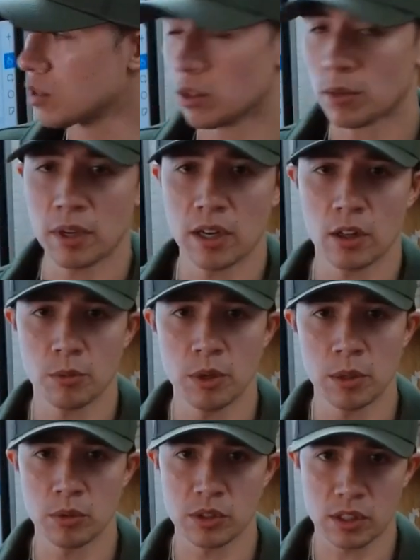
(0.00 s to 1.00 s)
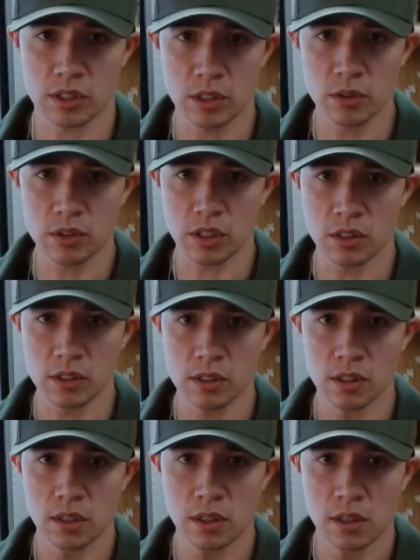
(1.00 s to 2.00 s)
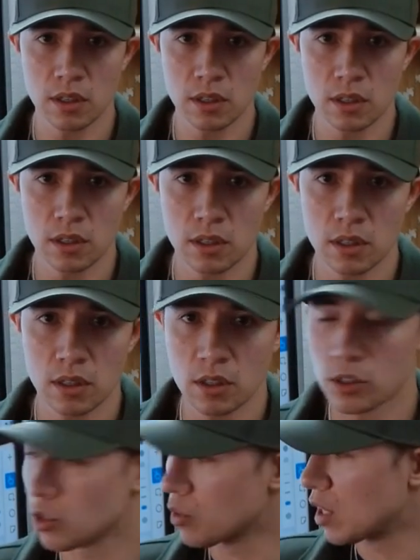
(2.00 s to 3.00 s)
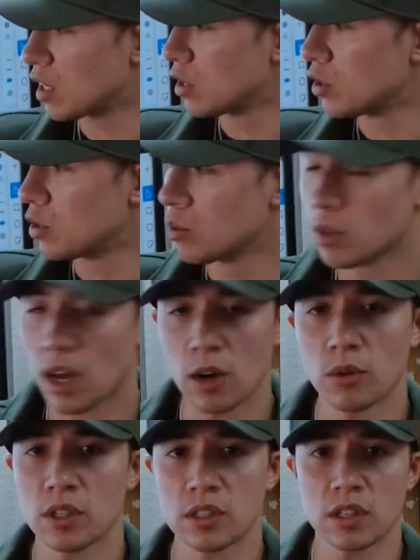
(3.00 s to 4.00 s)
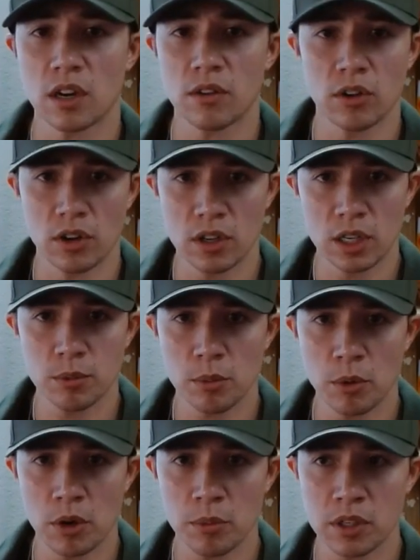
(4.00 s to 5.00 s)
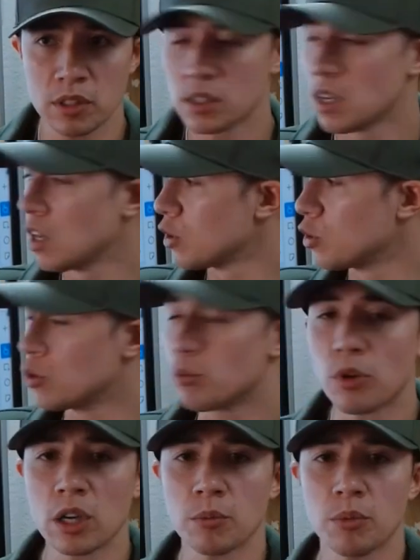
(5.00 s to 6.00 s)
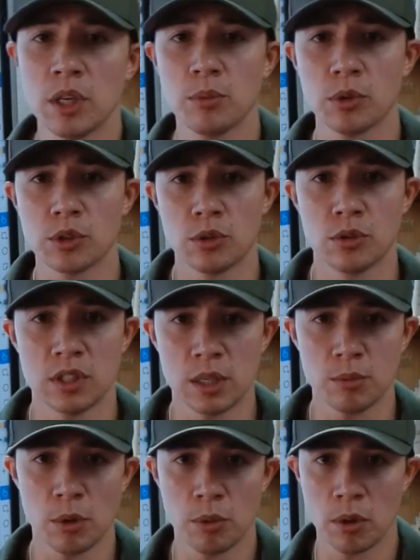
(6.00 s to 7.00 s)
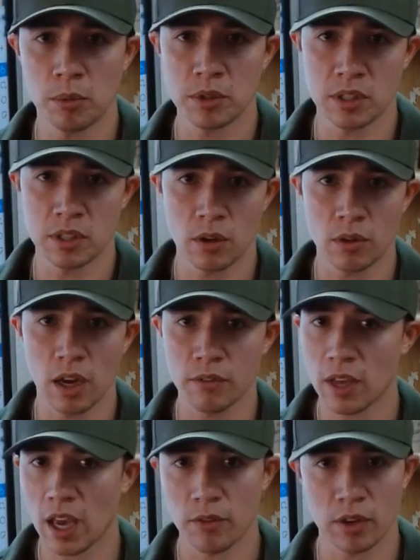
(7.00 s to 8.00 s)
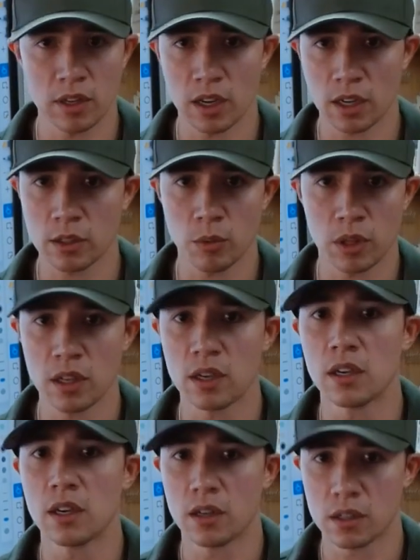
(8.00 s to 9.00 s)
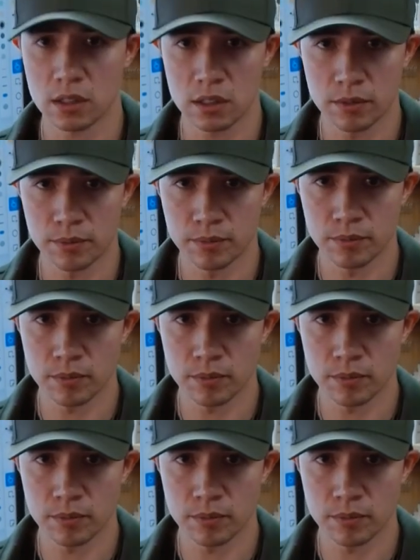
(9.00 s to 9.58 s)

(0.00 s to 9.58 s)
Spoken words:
that to eliminate other people's excuses. So then you not only discover your deeper purpose, you bring people to a deeper purpose in their life they haven't connected with in years.